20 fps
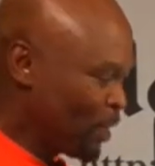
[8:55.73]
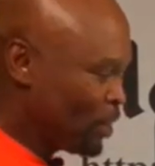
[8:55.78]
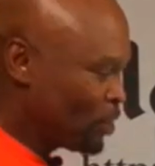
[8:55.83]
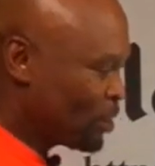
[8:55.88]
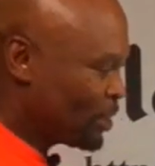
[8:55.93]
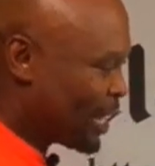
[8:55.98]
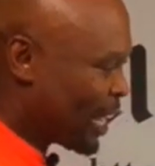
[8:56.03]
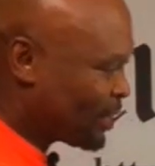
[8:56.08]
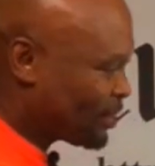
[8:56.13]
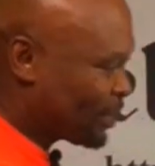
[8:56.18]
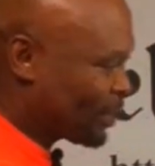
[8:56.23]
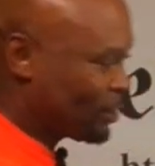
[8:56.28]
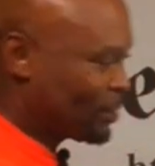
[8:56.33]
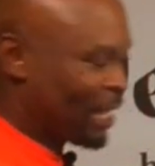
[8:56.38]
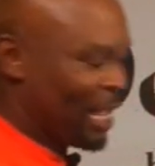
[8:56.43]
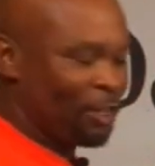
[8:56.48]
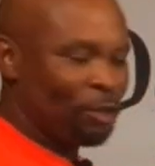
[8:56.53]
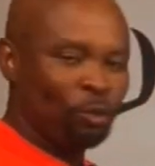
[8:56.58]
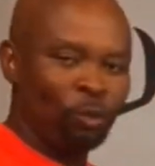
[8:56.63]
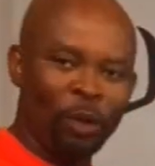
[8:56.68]
So
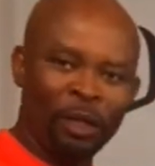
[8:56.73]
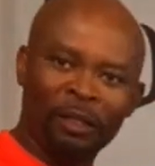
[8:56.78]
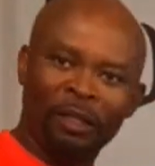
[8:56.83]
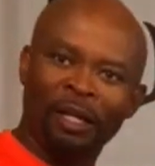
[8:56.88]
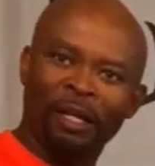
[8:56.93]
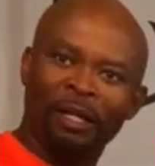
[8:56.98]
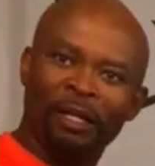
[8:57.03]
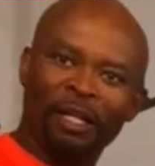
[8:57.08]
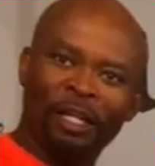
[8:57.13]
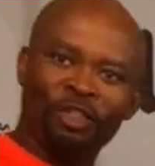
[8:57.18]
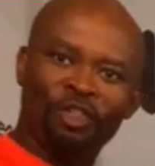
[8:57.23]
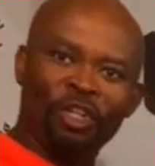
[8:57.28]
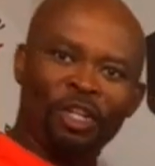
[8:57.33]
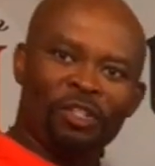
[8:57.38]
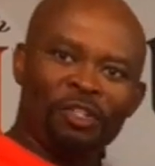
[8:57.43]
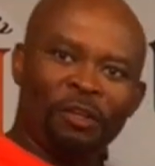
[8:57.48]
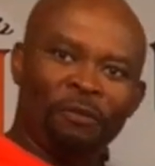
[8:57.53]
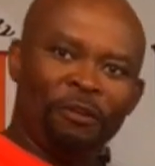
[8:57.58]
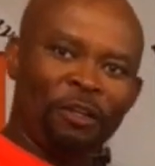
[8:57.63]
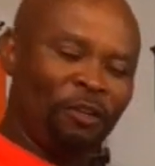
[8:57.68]
that's what the
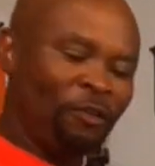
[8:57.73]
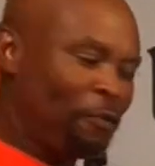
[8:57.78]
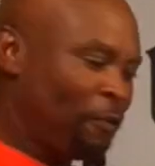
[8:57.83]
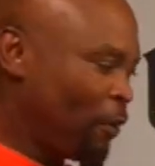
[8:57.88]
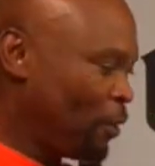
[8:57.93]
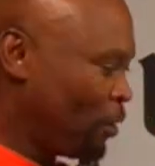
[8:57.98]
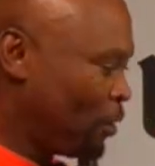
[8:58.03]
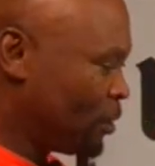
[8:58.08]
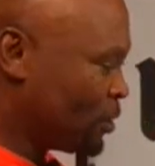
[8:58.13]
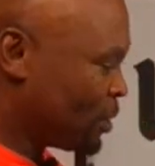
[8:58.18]
gist of this video